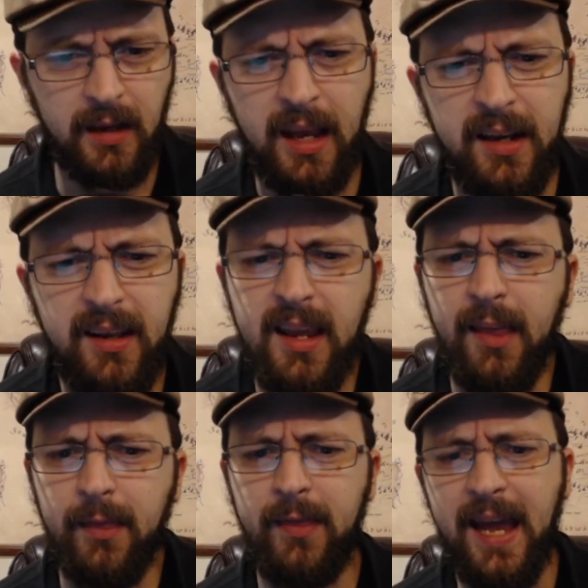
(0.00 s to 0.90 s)
And
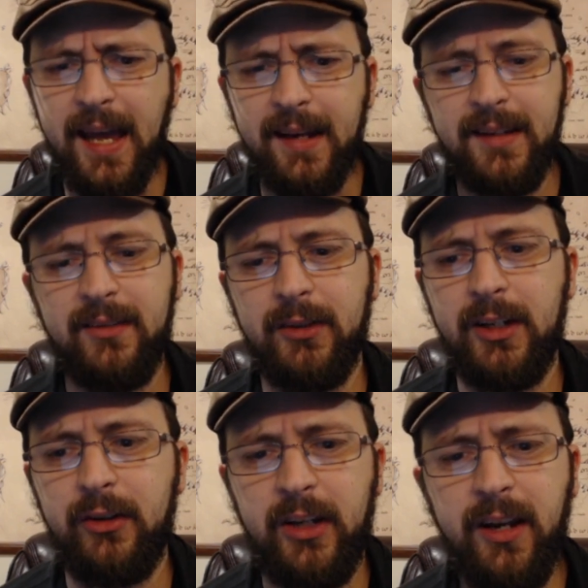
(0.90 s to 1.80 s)
that is a very
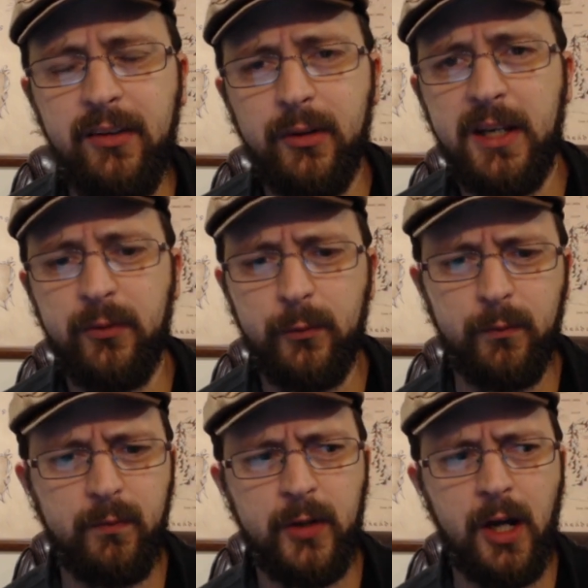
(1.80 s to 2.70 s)
interesting answer, because
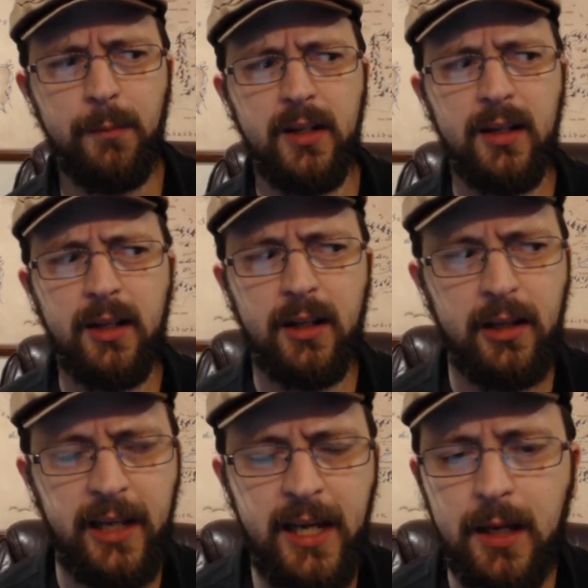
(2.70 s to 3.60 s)
Tom then
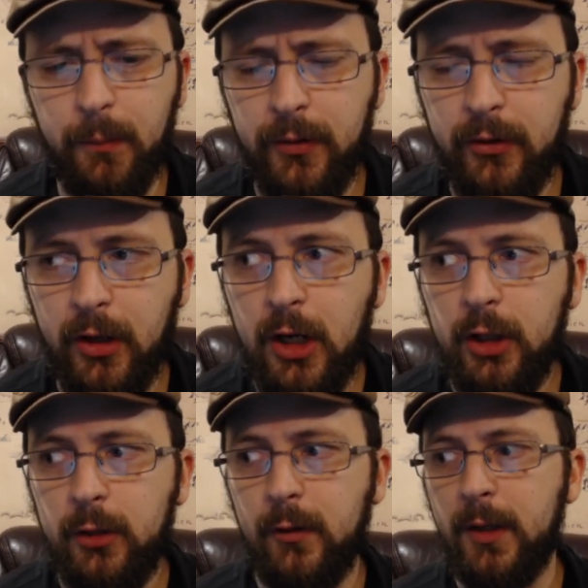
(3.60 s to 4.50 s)
claims
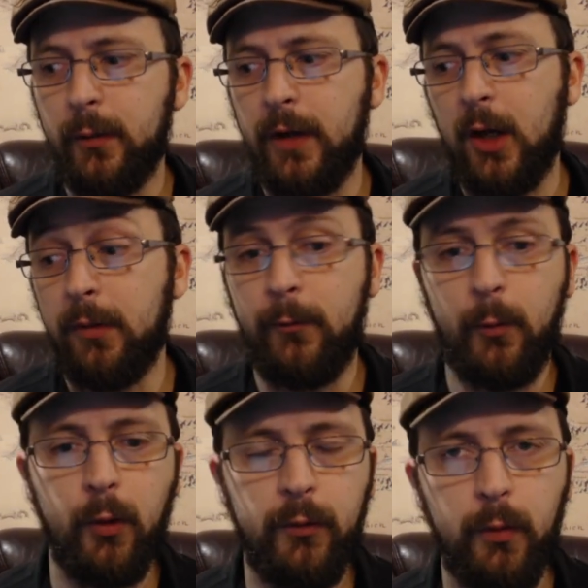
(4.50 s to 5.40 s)
to have been around
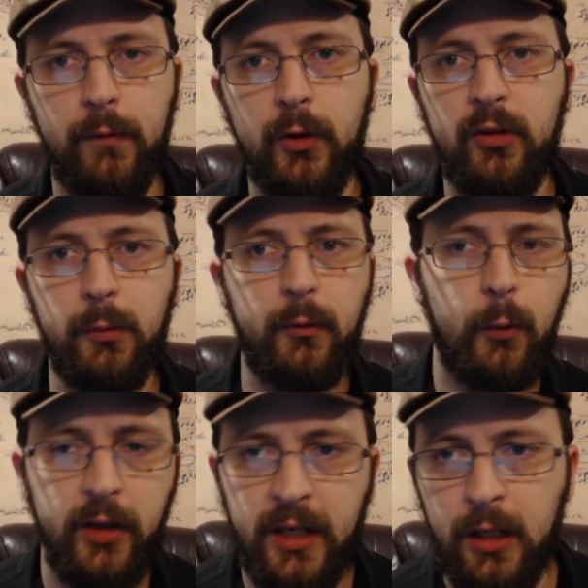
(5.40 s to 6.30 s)
before the rivers and
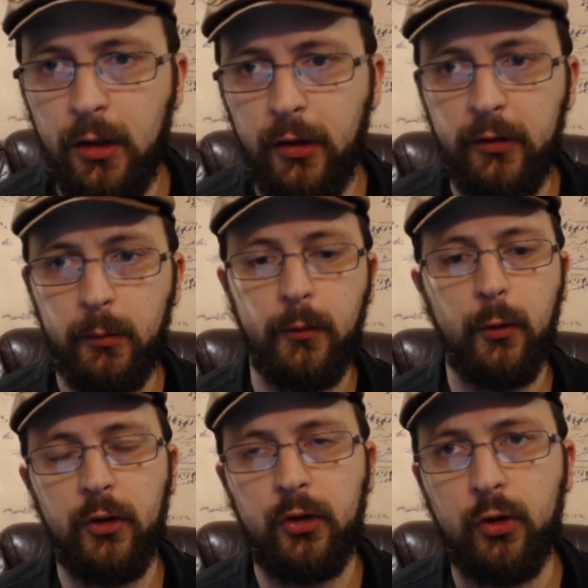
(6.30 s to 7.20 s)
before the hills and
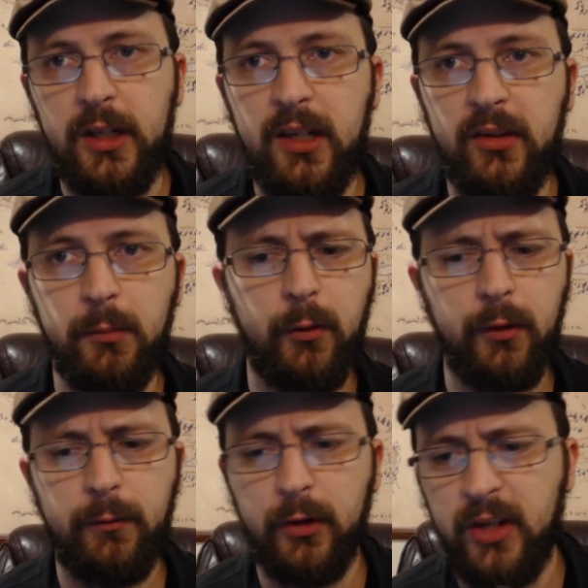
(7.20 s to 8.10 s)
before the trees and before
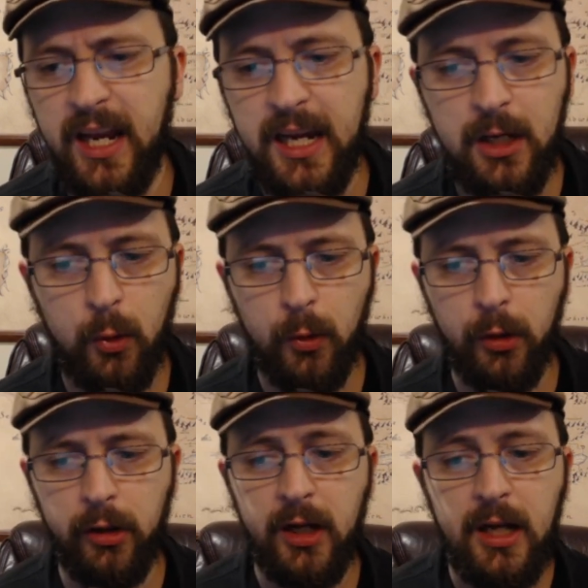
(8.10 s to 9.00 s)
the first
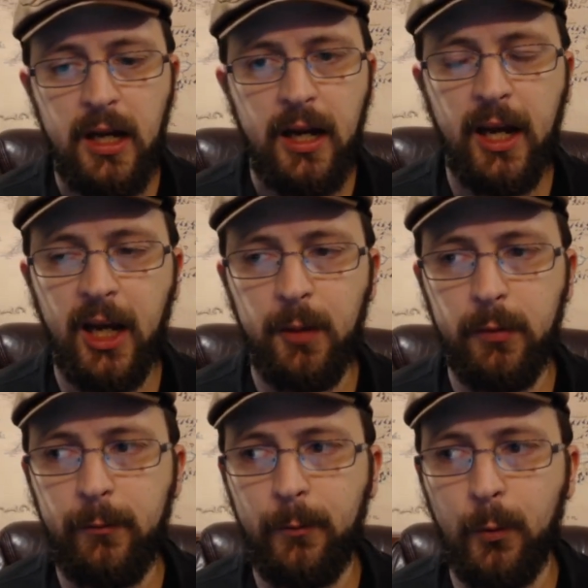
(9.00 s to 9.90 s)
acorn and
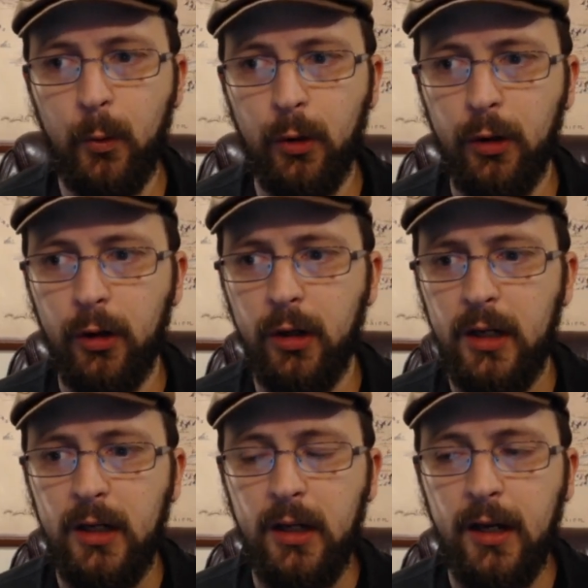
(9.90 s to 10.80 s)
before
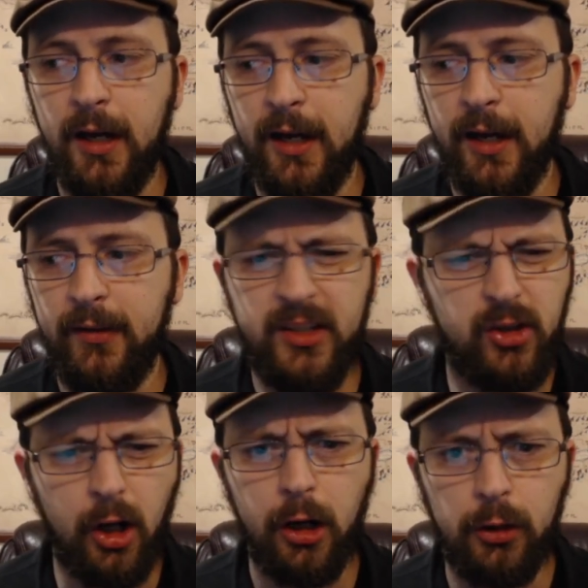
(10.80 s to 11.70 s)
the
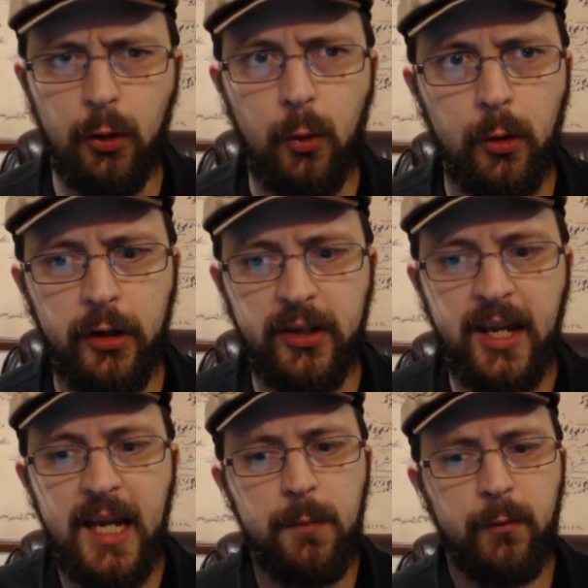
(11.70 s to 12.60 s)
Dark Lord
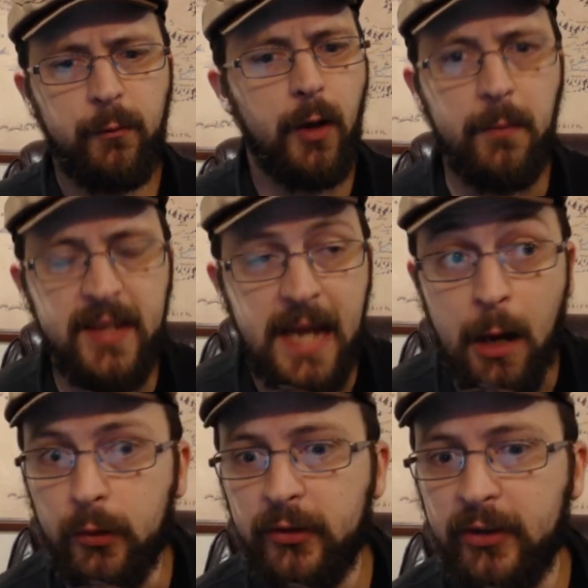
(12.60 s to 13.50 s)
came from the
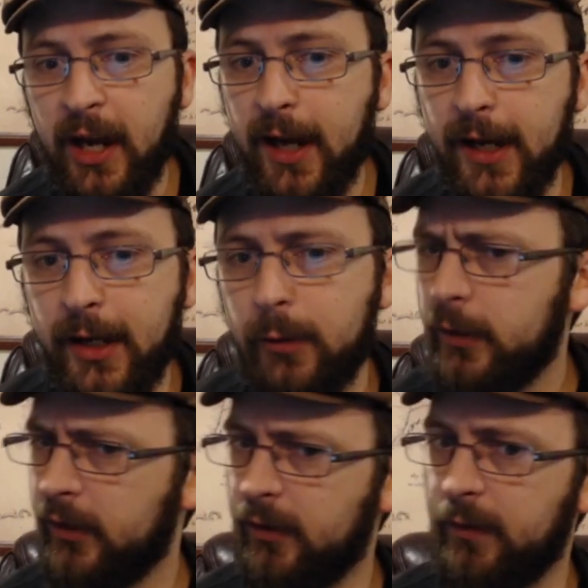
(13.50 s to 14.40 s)
outside,
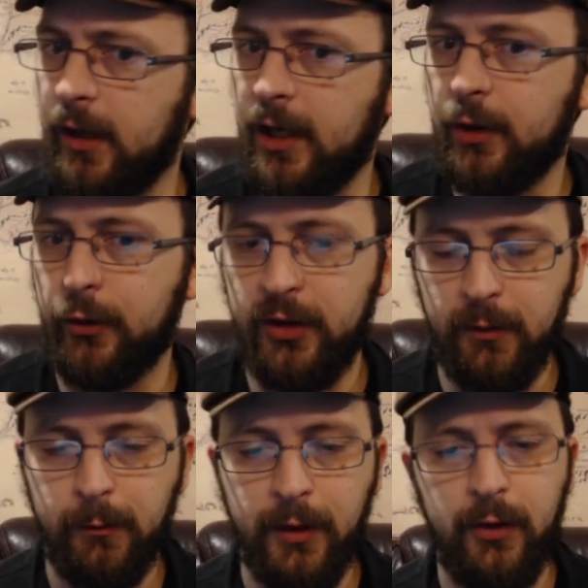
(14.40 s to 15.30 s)
which is a very
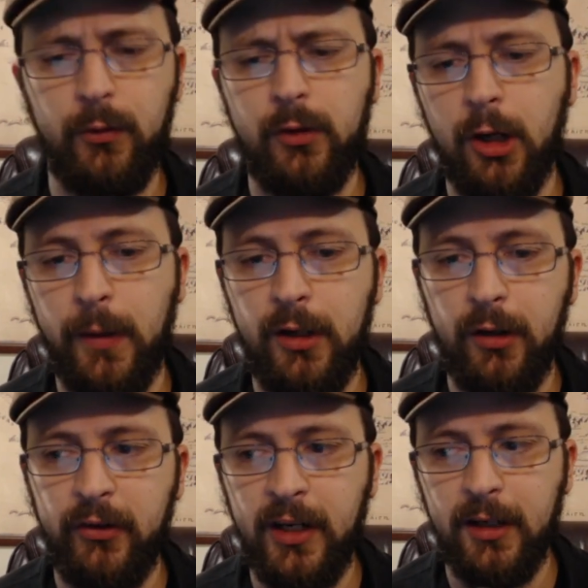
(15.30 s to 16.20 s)
interesting phrase we'll talk about here
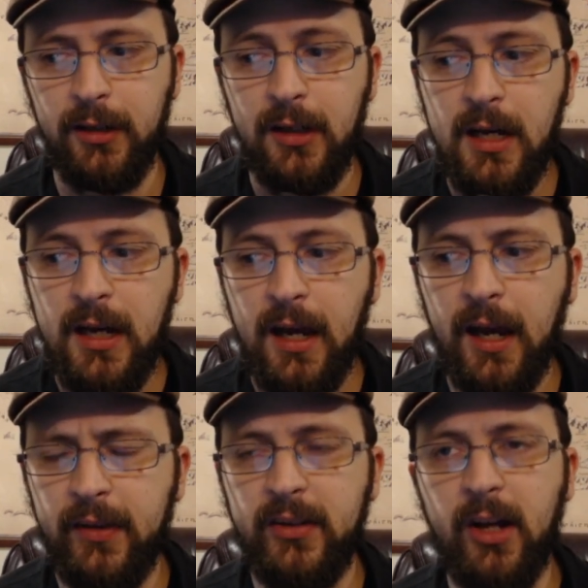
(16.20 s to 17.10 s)
in a second,
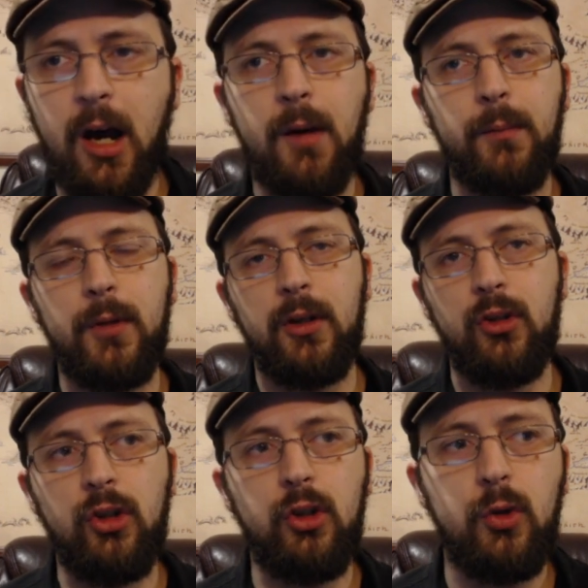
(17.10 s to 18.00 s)
that Tom
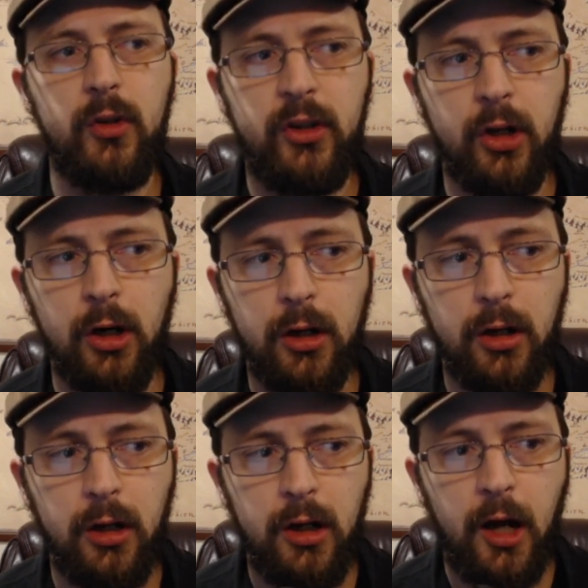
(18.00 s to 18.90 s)
knew the
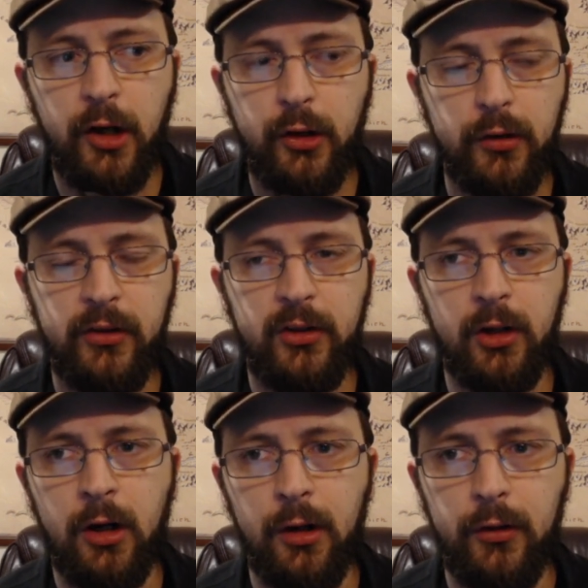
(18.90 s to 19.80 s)
dark under the
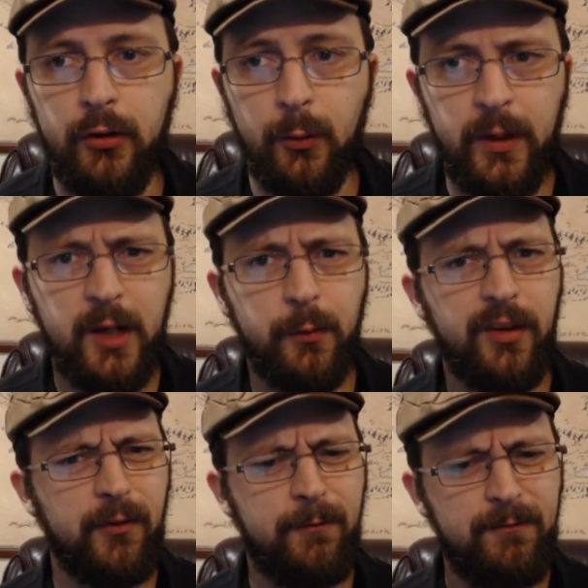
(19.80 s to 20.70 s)
stars when it
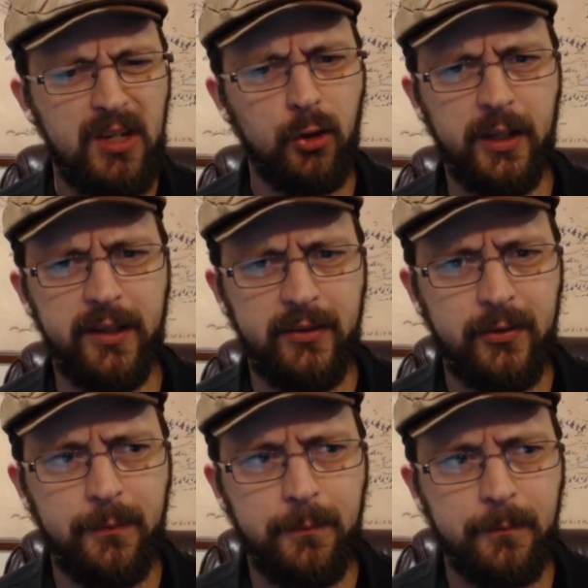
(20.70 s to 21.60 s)
was fearless.